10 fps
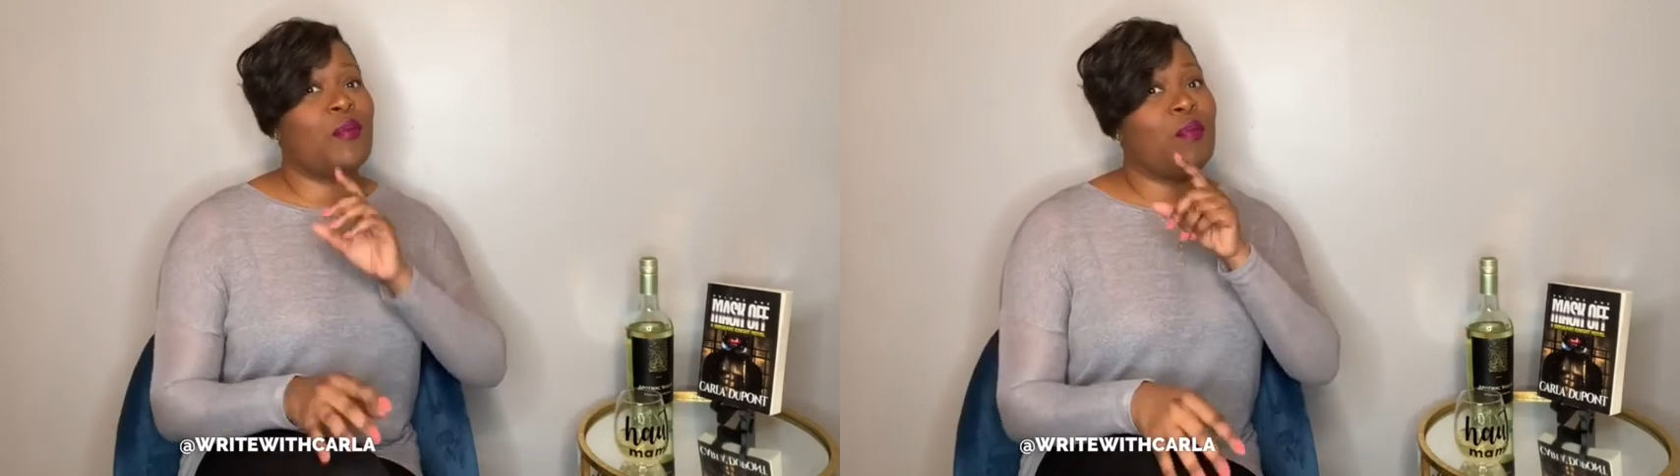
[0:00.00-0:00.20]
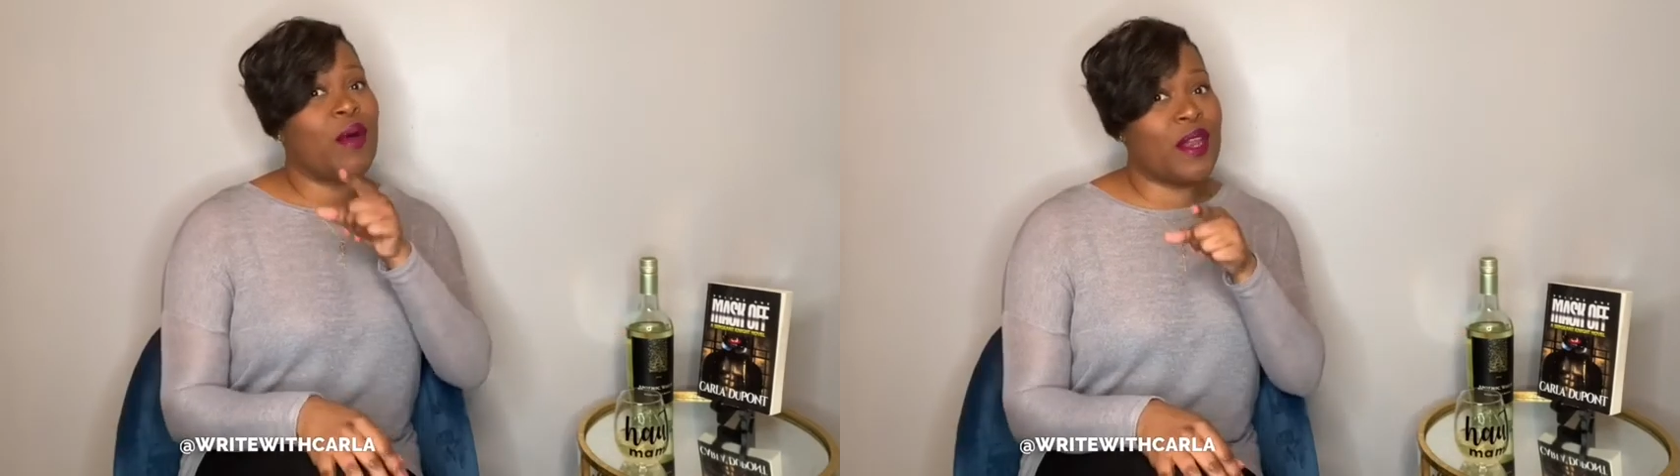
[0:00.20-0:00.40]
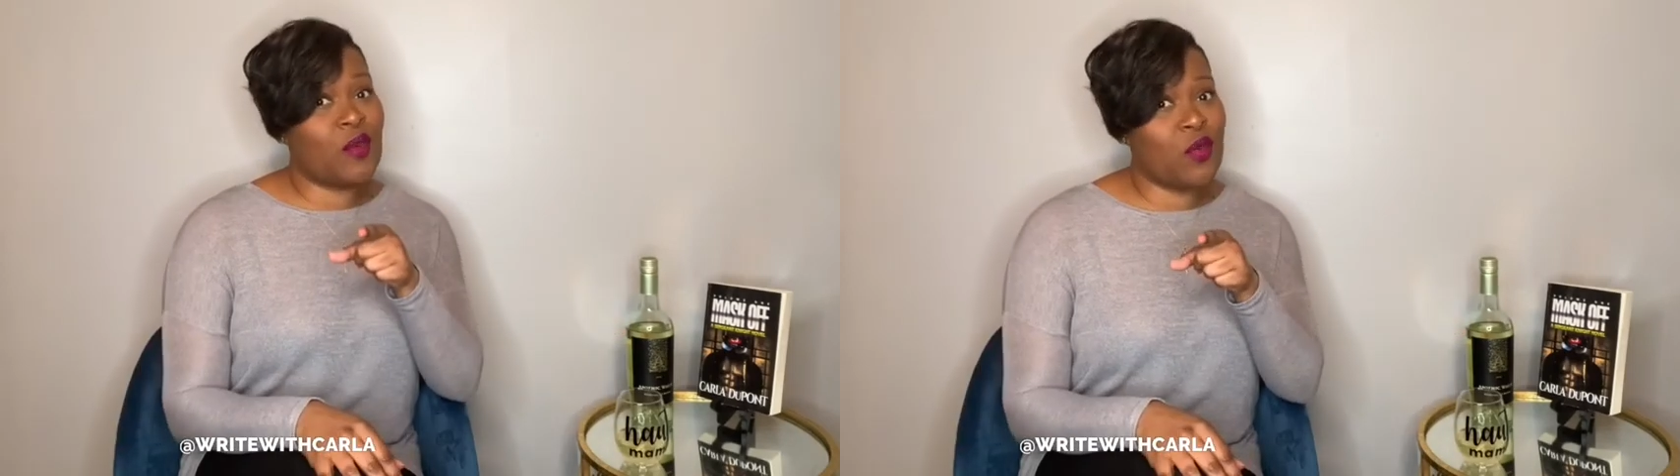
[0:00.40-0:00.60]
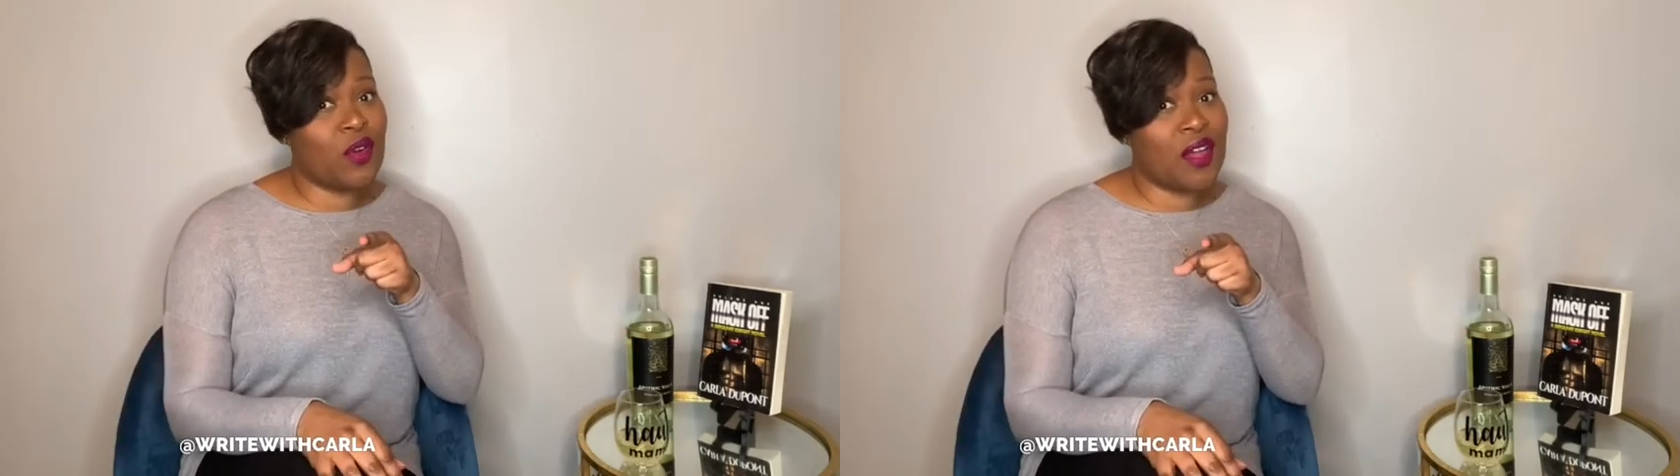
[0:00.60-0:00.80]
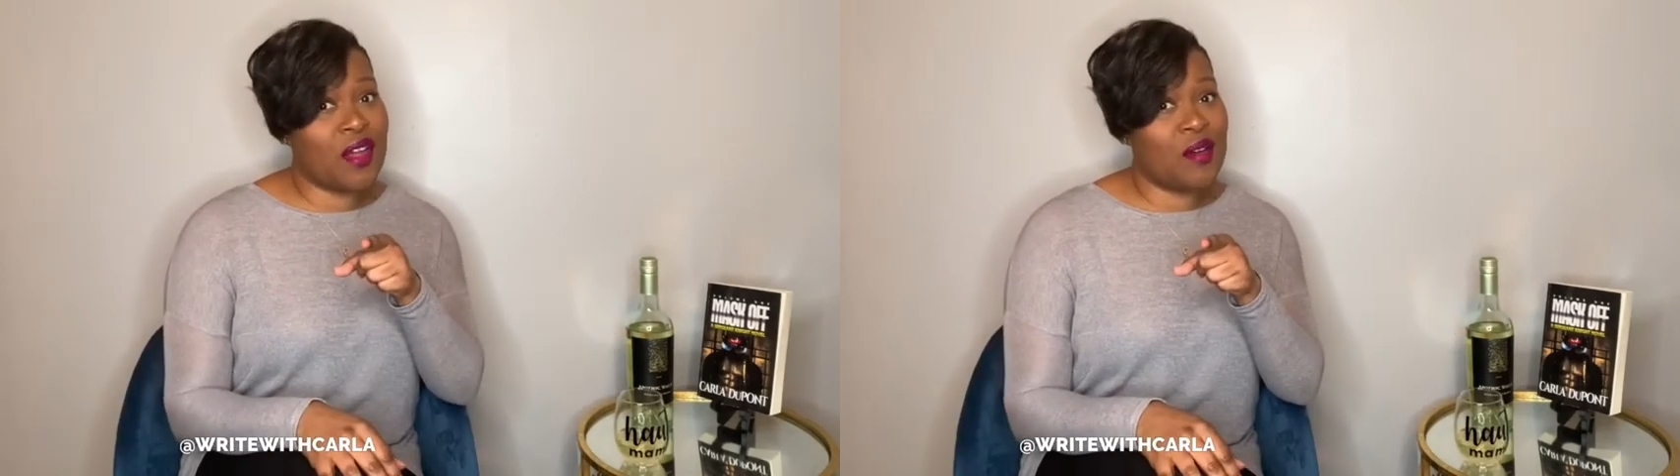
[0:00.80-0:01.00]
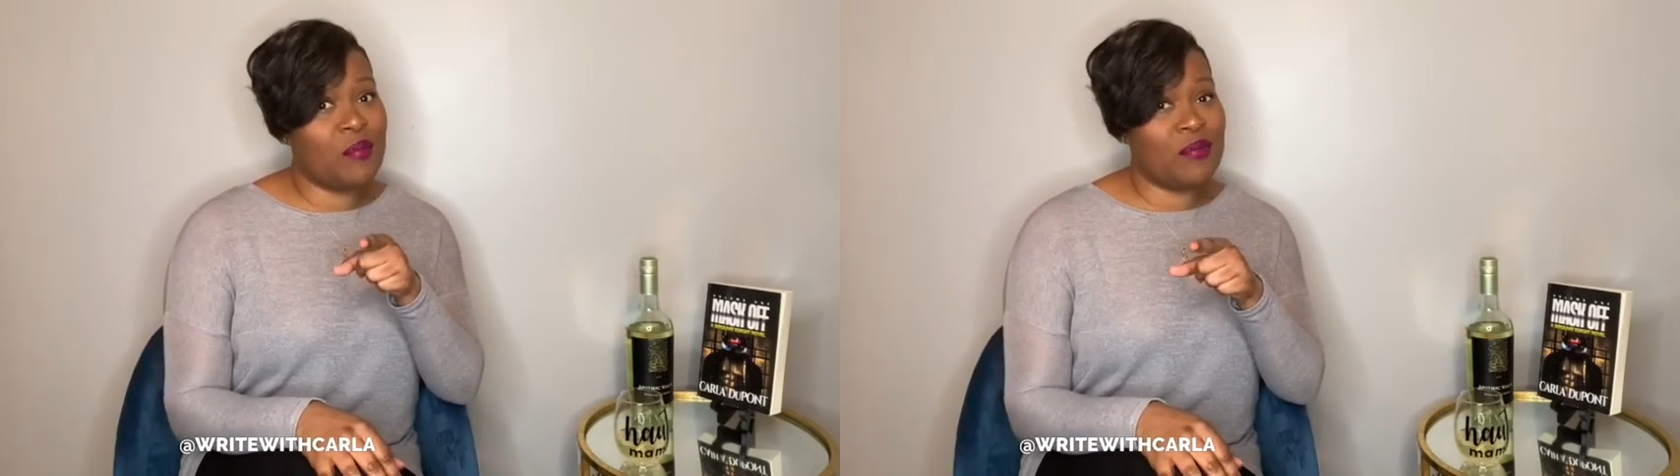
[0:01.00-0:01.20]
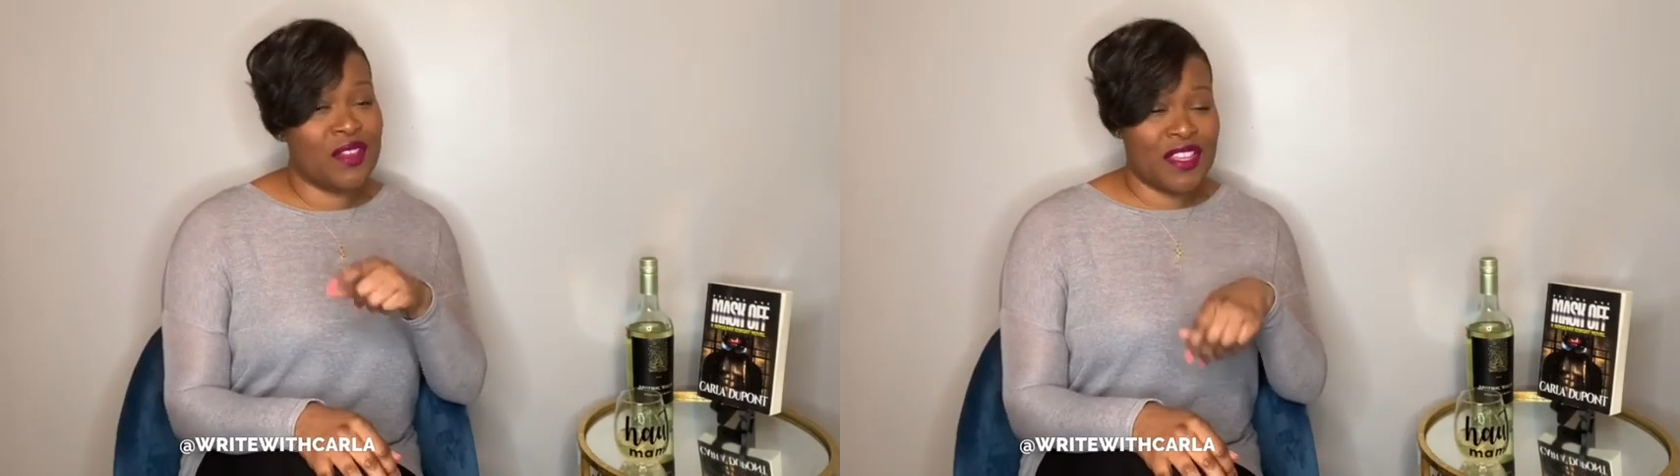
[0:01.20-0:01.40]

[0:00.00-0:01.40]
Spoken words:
but it will come.